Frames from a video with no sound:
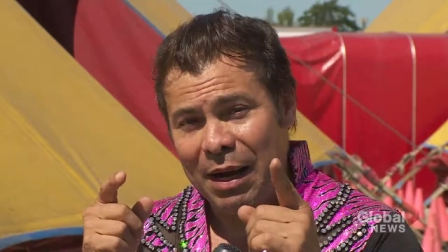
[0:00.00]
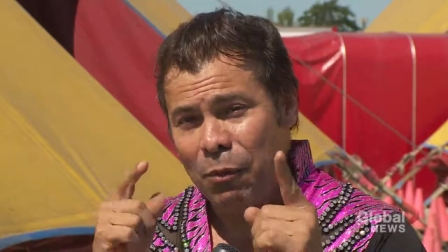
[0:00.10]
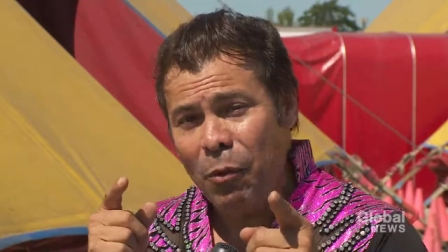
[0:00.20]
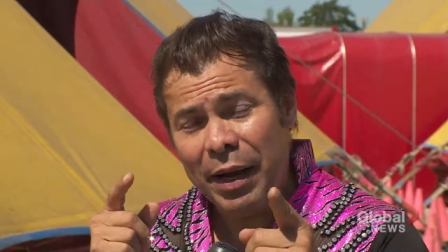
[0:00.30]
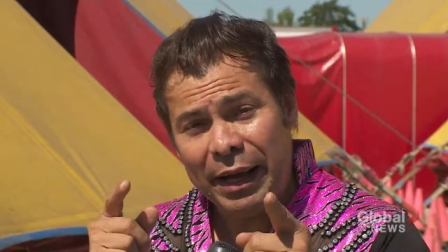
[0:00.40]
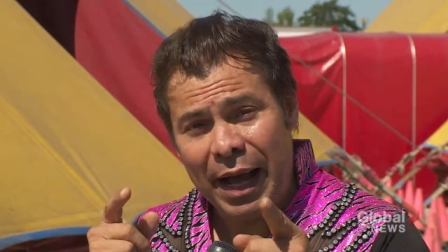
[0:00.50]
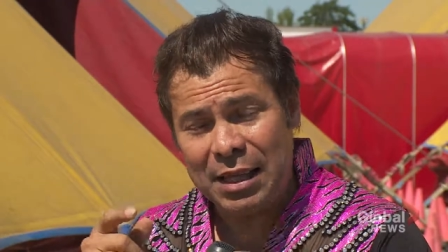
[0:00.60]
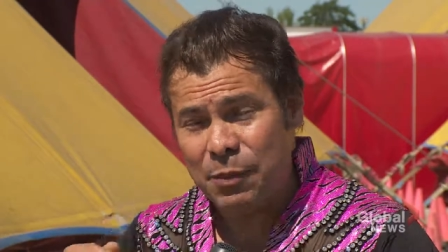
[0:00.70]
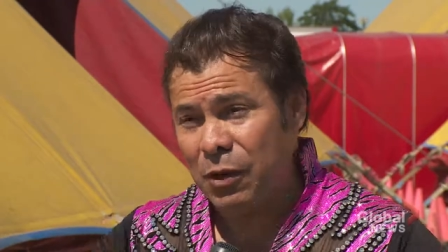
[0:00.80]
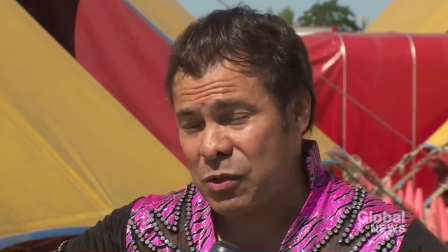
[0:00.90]
boomerang hats
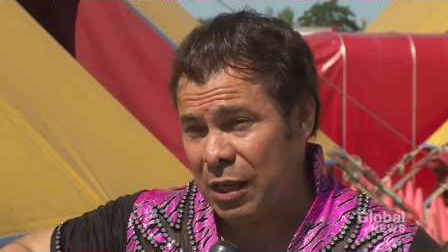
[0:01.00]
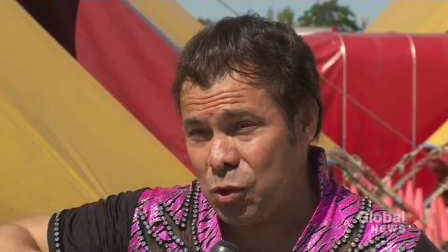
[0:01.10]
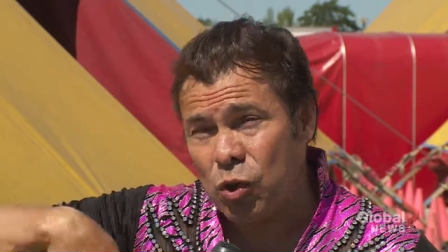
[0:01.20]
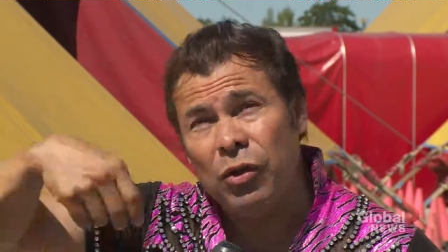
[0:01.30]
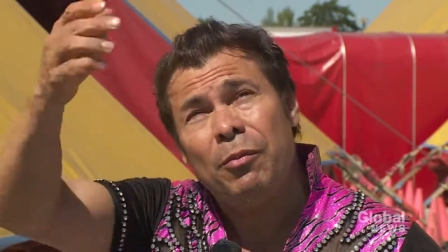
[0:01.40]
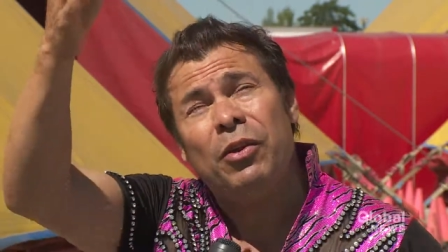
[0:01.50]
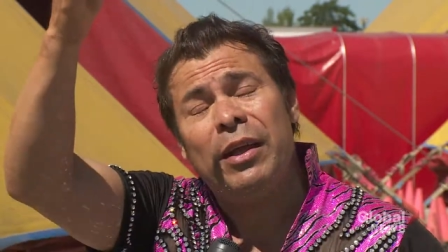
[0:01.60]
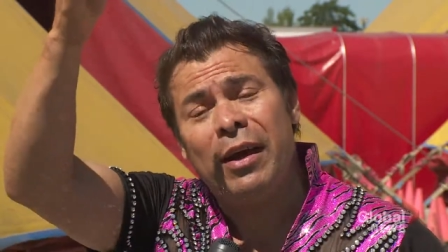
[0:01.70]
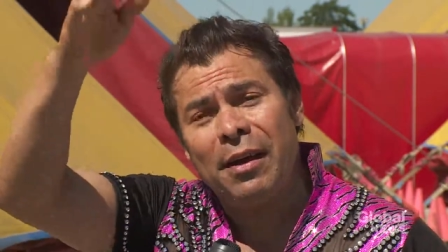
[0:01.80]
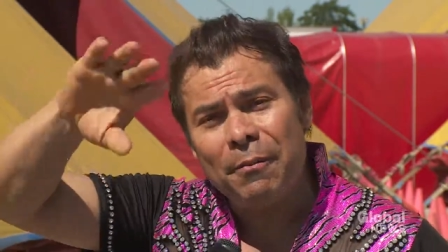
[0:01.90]
because I throw them on
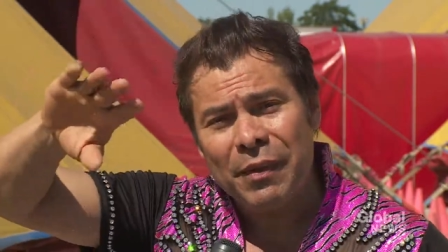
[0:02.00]
the air